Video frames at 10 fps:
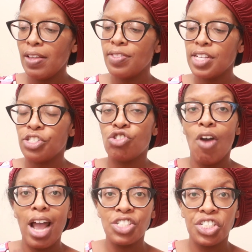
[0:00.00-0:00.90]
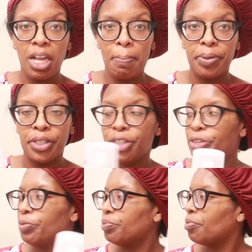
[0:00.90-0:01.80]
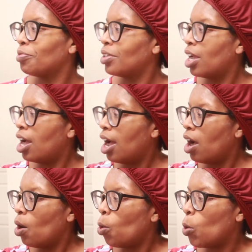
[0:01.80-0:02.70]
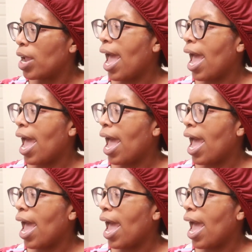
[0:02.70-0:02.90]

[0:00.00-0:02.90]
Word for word: this dry shampoo. We